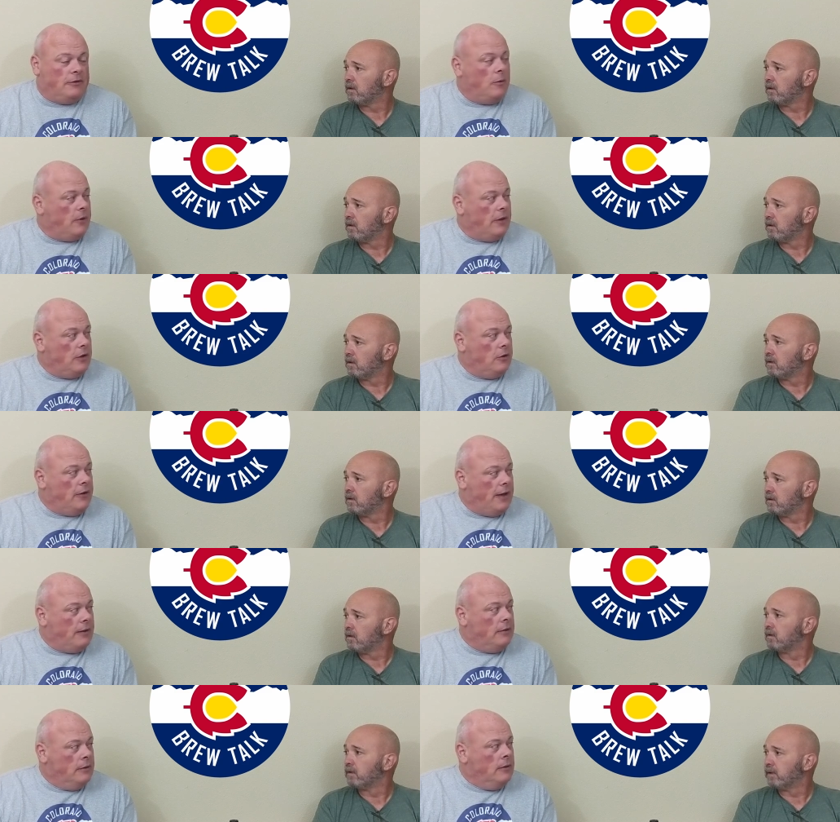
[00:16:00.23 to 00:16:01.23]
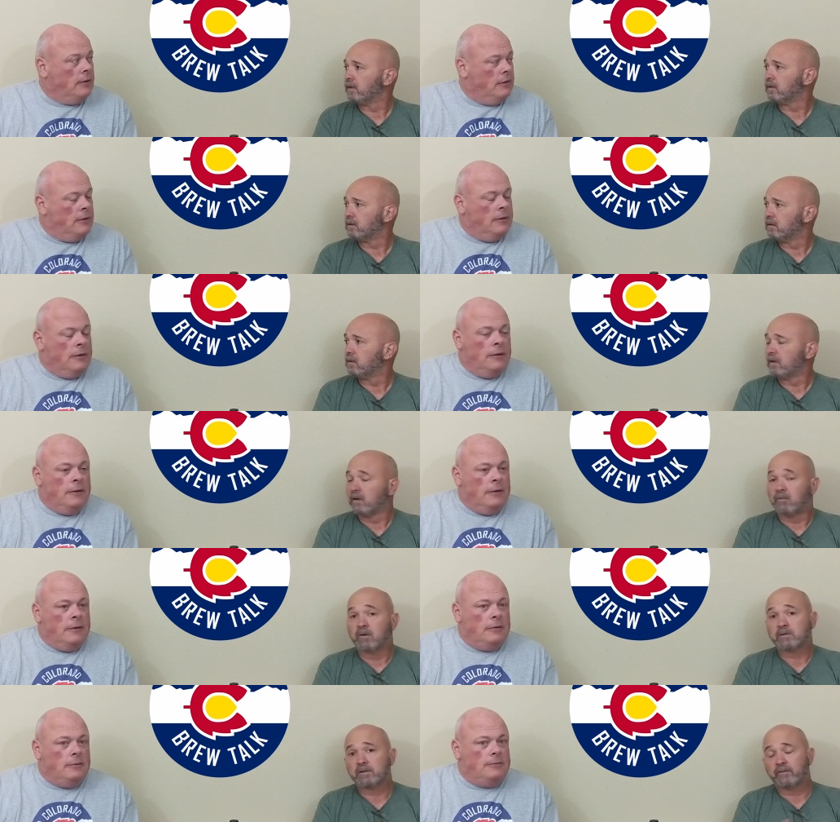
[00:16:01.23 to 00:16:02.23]
Speaker 1: see where they do that.
Speaker 2: Yeah.
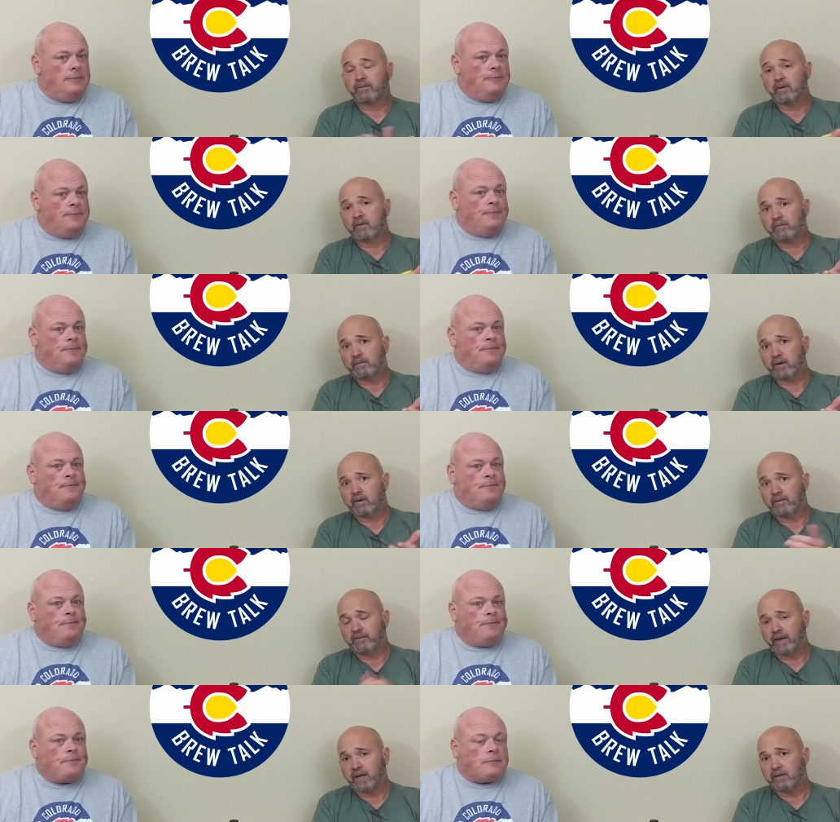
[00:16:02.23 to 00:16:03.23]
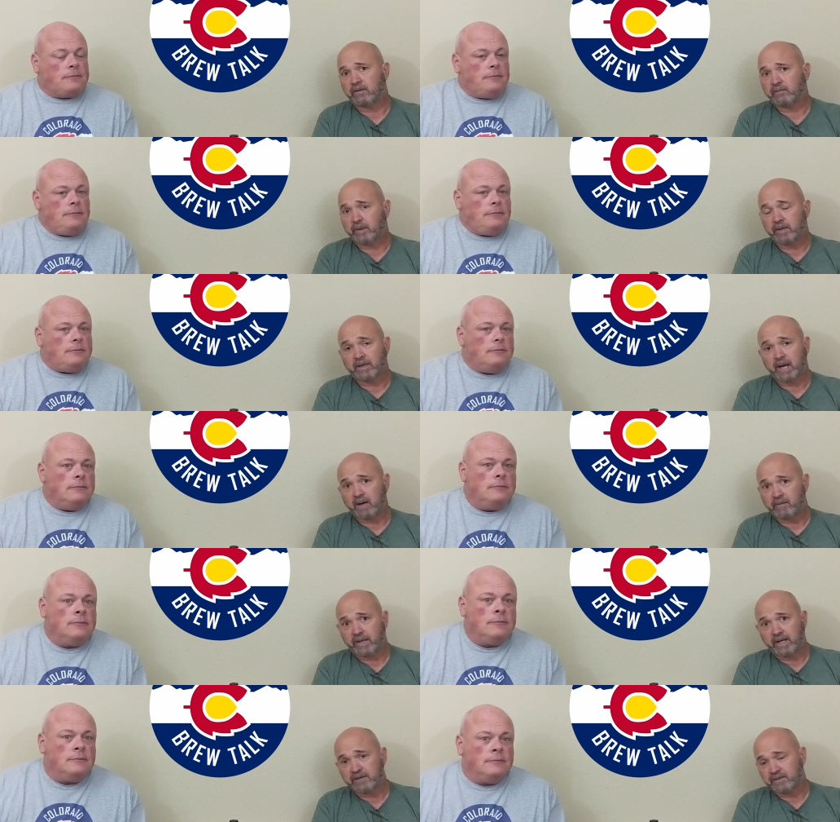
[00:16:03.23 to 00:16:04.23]
Well, so if you know of any other beer
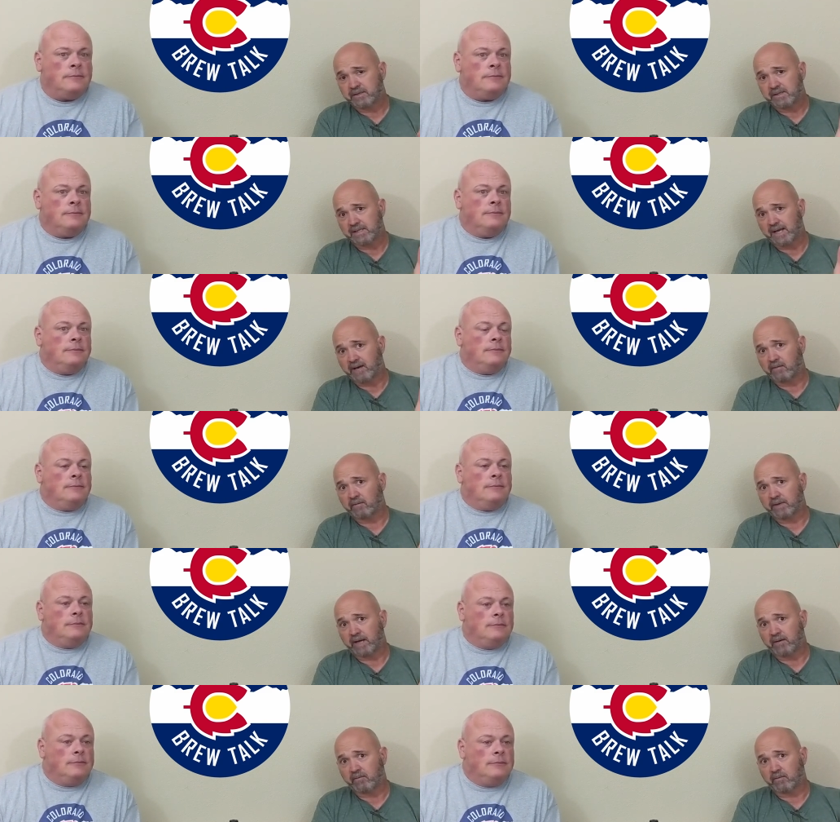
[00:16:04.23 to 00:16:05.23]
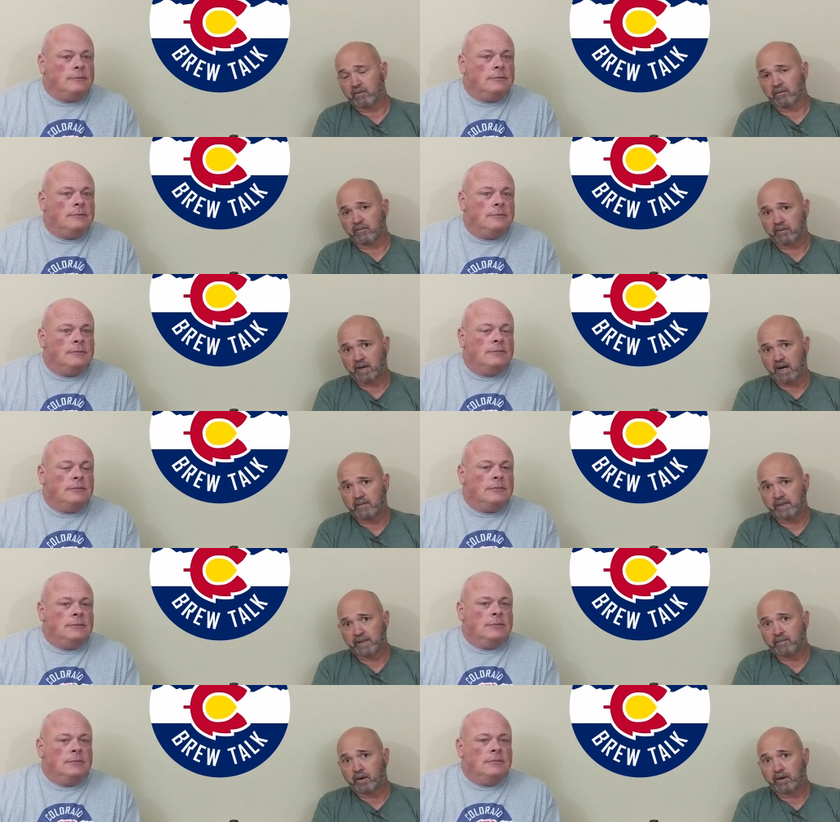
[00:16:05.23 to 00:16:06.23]
combinations that, that were commonly
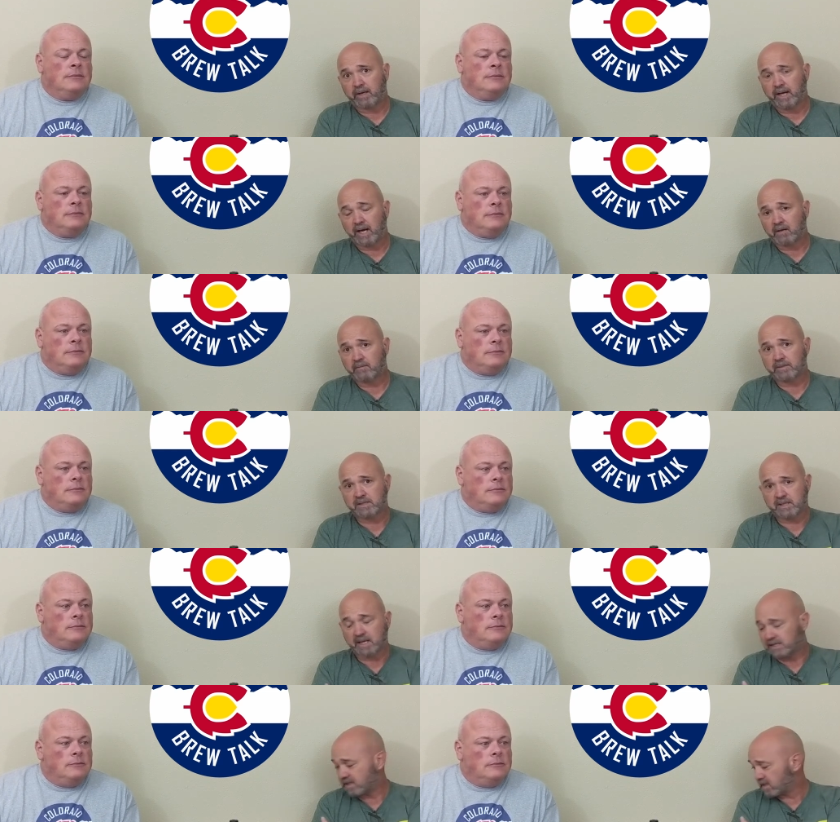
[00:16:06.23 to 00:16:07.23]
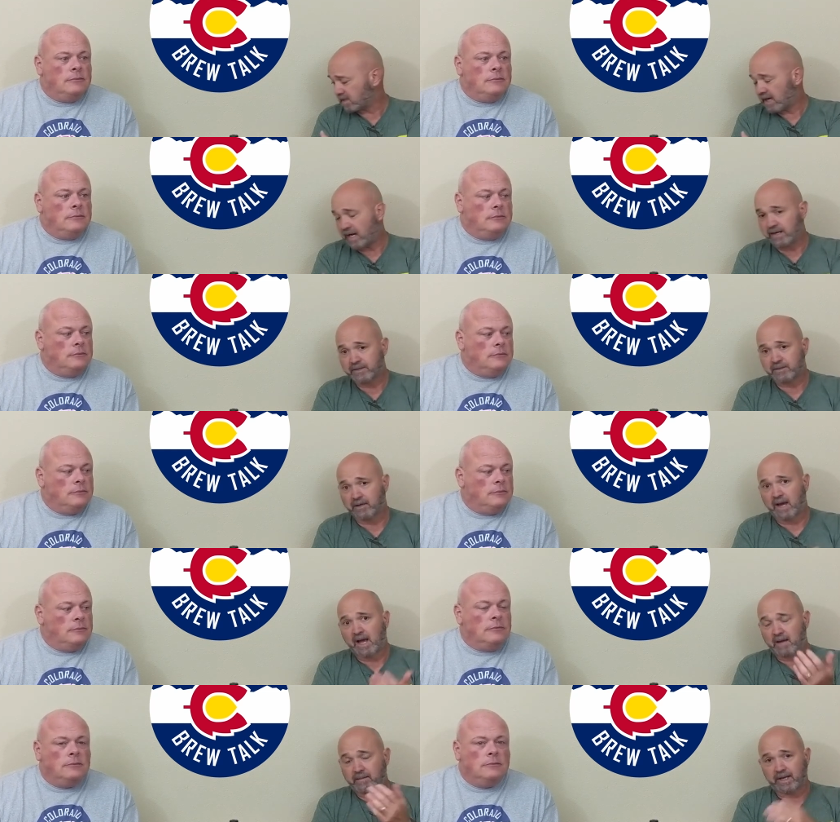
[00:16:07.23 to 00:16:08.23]
parti-gyled besides the Scottish, or
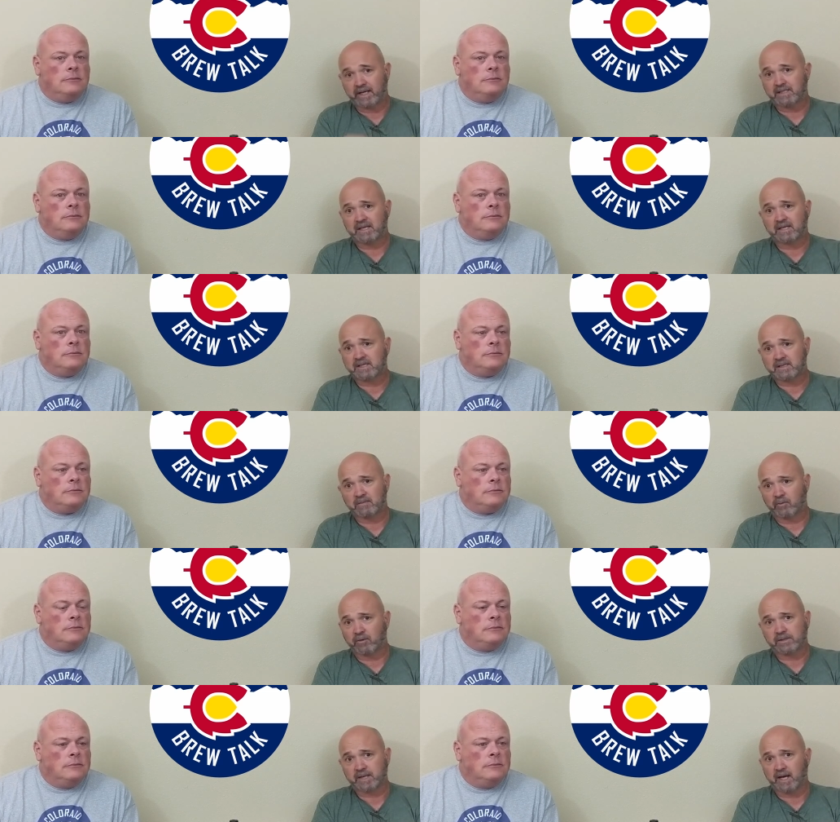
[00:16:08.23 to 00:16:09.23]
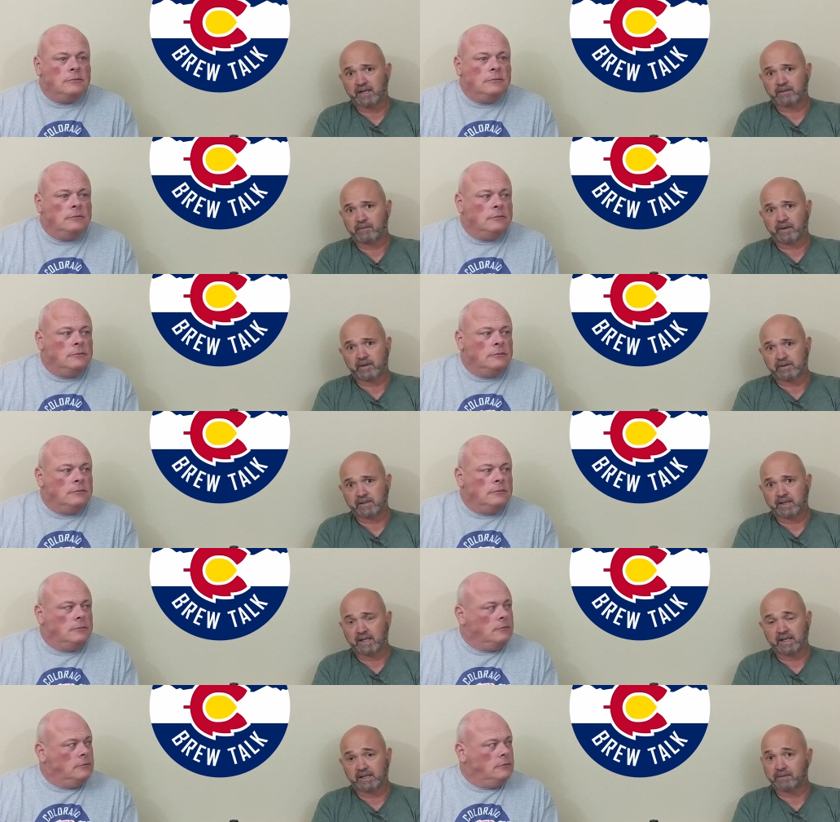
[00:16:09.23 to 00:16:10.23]
I mean, heck, send us some more Scottish beers and
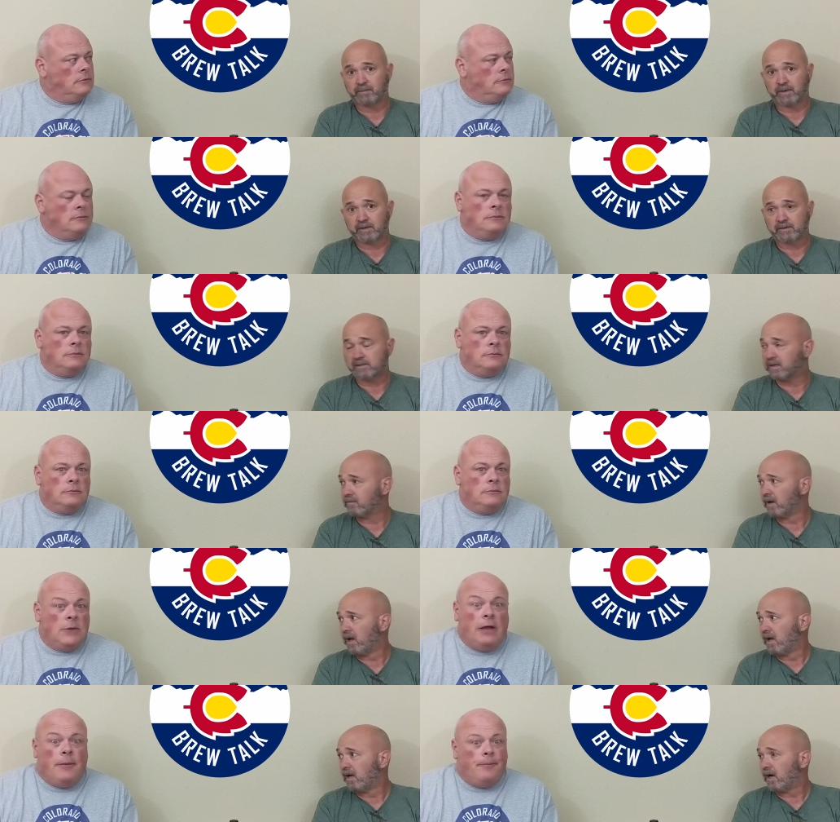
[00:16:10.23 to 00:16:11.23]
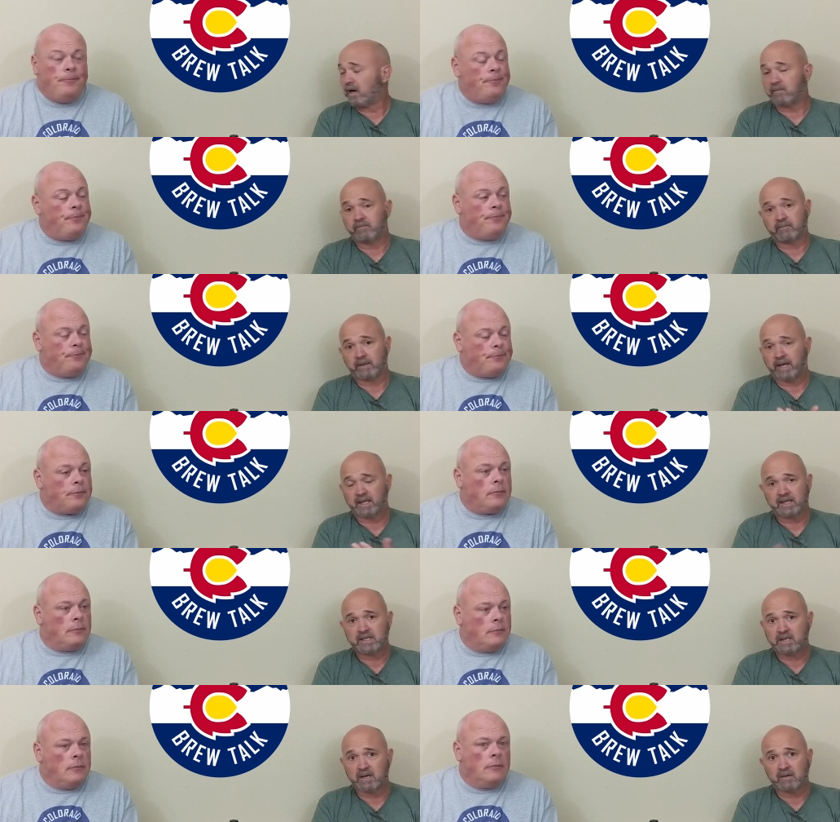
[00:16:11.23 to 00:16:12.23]
English beers. So, yeah. Um, yeah, let
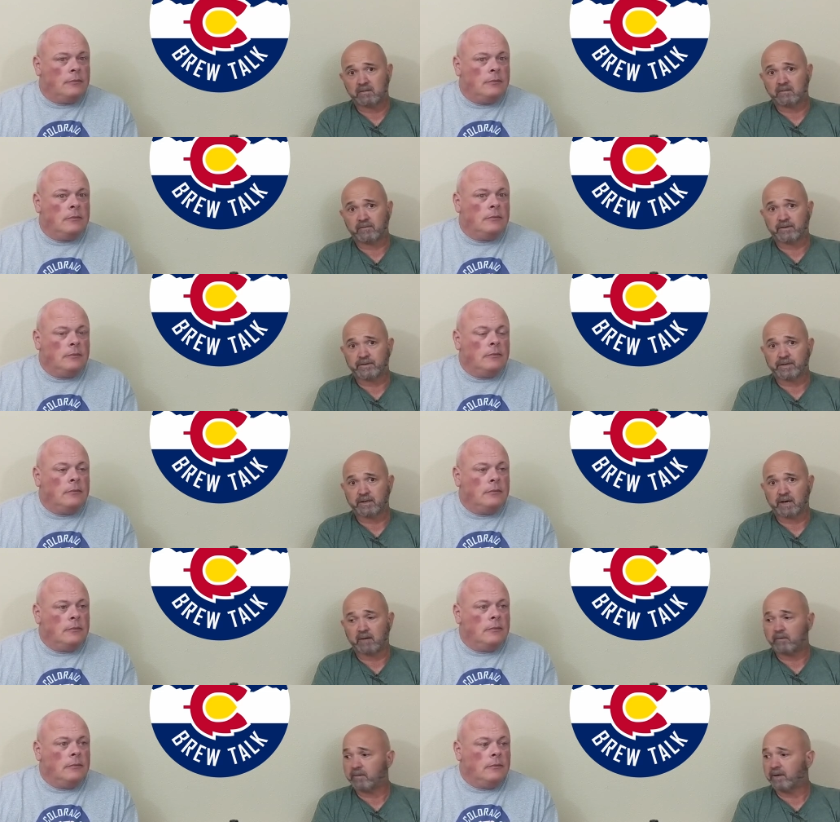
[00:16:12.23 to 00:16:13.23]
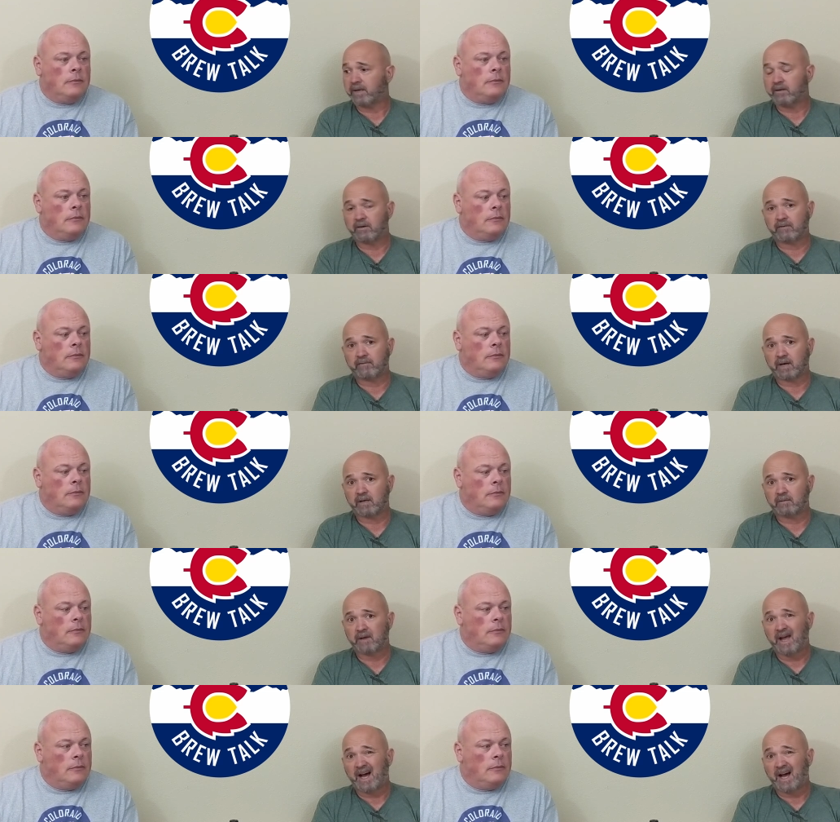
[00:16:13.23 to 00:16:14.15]
us know for sure. I wouldn't mind doing a follow up.